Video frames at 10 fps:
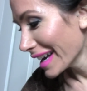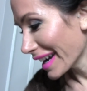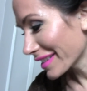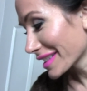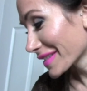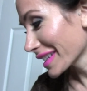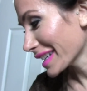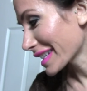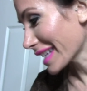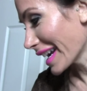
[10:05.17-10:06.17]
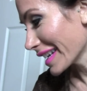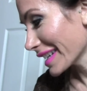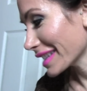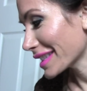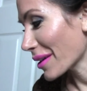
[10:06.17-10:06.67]
I was really excited.
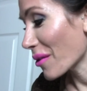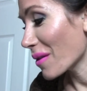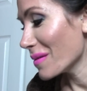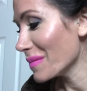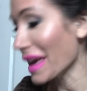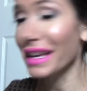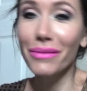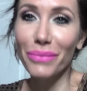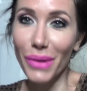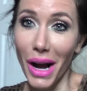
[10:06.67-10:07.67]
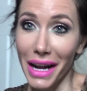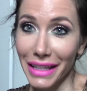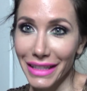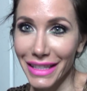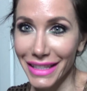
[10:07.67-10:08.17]
So Megan
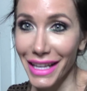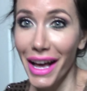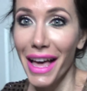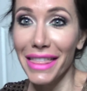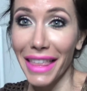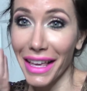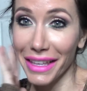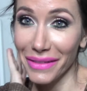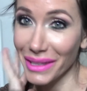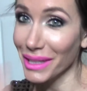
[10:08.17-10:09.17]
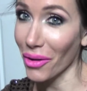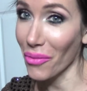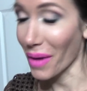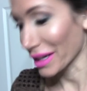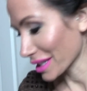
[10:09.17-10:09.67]
Brines, Thank you so
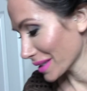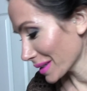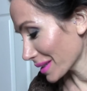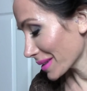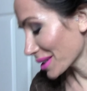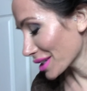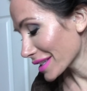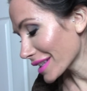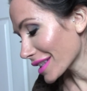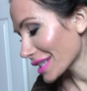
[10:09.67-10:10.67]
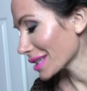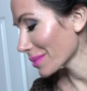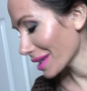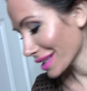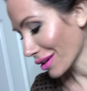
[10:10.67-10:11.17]
much. She, she sent the
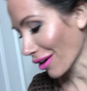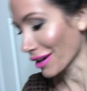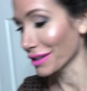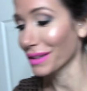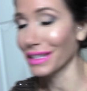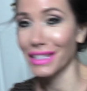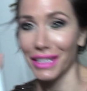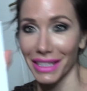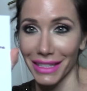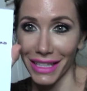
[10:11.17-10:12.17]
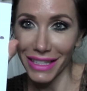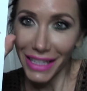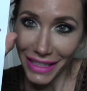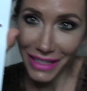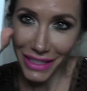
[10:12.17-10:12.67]
sweetest card, you guys. Look, it says
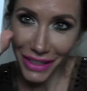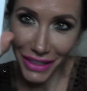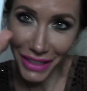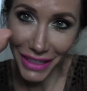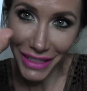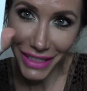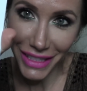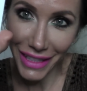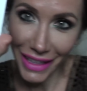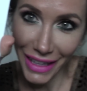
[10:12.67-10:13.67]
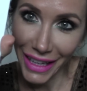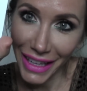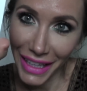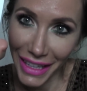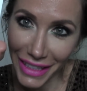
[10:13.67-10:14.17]
his and hers.
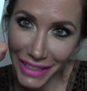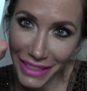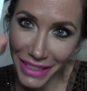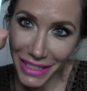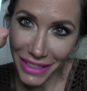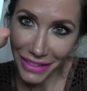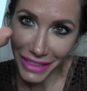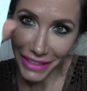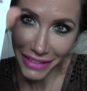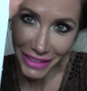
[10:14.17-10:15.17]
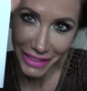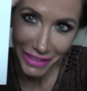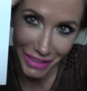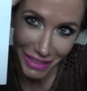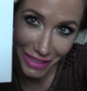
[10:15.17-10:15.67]
Isn't this so cute? Can you
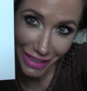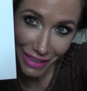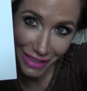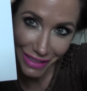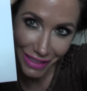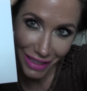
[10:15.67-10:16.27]
guys see this?